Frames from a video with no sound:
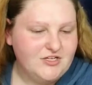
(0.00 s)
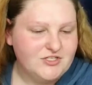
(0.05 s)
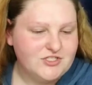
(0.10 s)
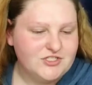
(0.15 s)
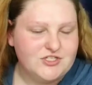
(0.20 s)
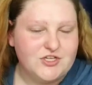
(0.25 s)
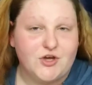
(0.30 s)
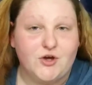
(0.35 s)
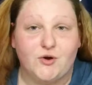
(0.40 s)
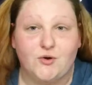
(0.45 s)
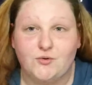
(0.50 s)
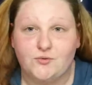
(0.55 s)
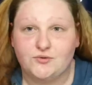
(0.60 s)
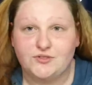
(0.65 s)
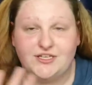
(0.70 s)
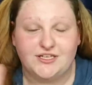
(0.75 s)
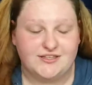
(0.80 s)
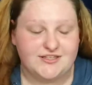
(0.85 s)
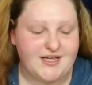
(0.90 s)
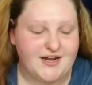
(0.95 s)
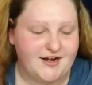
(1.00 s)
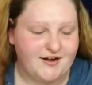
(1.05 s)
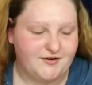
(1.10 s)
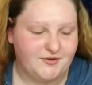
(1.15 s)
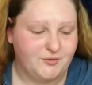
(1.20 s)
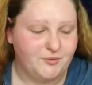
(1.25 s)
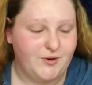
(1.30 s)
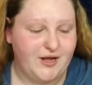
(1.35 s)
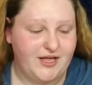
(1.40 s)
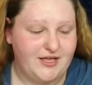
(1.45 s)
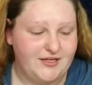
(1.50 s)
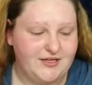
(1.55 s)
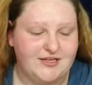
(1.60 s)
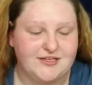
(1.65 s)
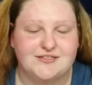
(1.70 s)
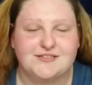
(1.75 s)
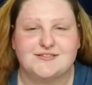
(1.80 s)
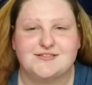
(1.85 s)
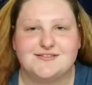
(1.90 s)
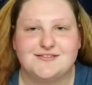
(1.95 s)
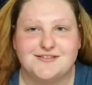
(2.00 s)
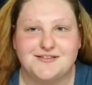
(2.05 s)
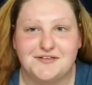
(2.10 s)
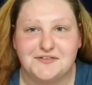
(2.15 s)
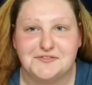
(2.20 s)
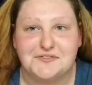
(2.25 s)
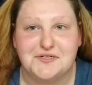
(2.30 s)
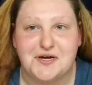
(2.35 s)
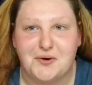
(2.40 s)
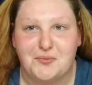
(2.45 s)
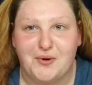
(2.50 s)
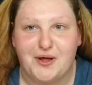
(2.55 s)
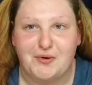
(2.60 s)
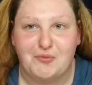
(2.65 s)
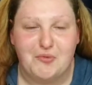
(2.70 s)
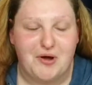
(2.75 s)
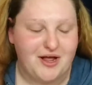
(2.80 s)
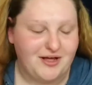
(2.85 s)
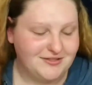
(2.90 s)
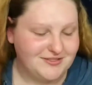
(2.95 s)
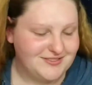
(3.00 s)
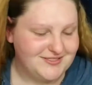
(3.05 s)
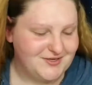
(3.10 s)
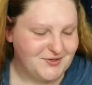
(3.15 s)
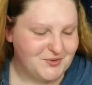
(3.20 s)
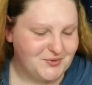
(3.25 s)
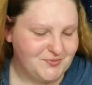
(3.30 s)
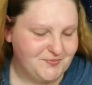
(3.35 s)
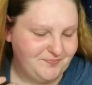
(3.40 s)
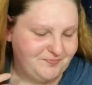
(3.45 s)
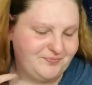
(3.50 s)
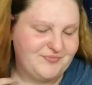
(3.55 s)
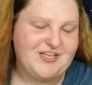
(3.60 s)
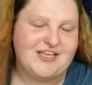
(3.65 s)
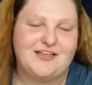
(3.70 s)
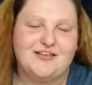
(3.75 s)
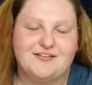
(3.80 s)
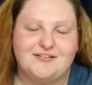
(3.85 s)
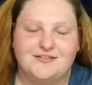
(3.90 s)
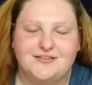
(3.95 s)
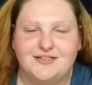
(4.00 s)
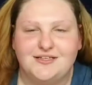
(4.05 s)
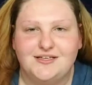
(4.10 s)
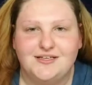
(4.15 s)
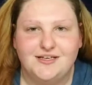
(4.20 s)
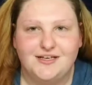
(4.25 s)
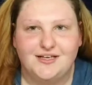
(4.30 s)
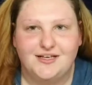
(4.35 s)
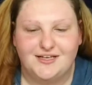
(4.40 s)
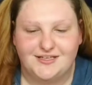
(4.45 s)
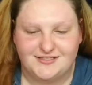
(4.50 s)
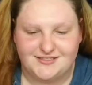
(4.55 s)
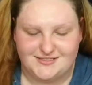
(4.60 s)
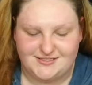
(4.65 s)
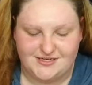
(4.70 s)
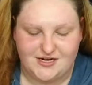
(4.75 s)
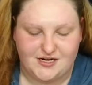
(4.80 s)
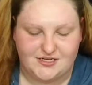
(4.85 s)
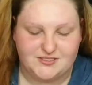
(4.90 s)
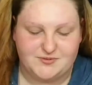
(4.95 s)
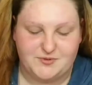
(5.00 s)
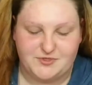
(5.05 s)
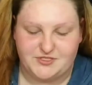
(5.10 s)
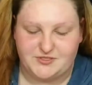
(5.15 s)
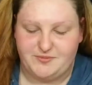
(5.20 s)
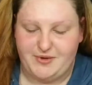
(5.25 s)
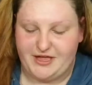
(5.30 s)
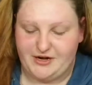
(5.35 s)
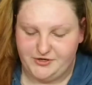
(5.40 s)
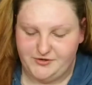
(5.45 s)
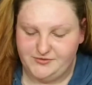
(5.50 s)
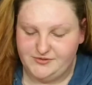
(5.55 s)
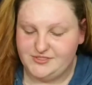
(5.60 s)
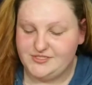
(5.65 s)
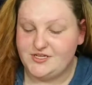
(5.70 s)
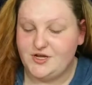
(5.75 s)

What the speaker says: So get that out of the way because it's not Wet n Wild, so it's not supposed to matter.